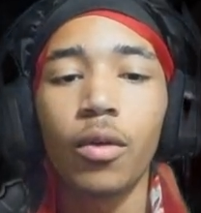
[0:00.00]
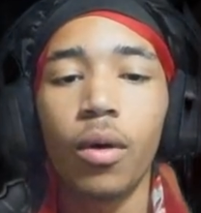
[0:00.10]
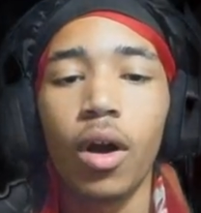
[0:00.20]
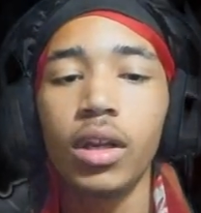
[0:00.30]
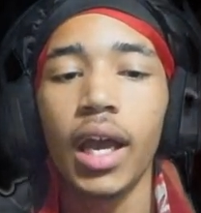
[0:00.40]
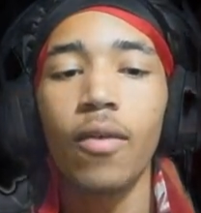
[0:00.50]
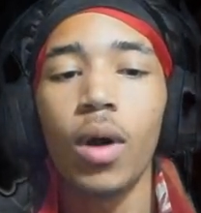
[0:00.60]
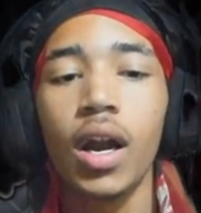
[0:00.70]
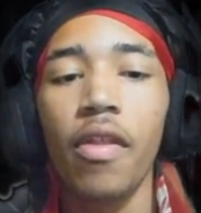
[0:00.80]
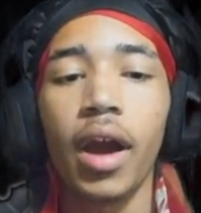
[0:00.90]
only have
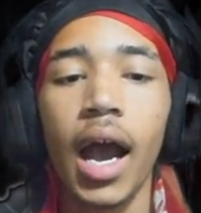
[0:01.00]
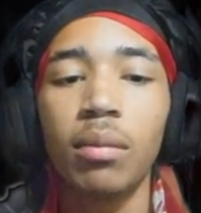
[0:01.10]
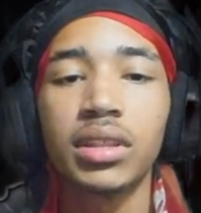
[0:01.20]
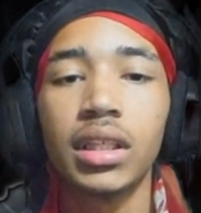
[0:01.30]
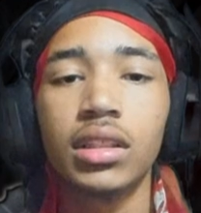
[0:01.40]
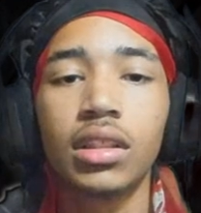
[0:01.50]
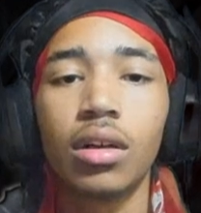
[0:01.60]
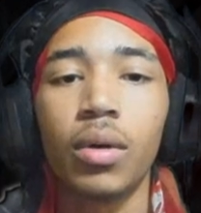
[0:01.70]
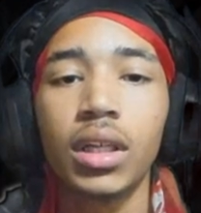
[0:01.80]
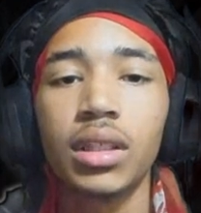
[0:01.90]
one other option,
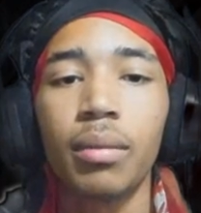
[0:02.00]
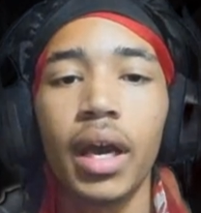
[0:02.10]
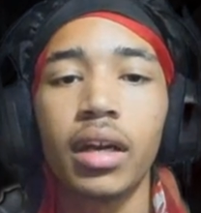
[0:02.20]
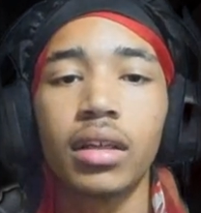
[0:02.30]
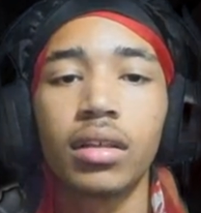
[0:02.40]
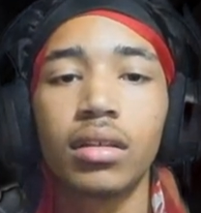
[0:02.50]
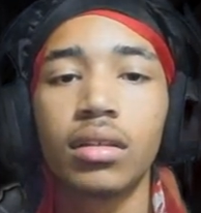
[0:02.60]
so what does it matter?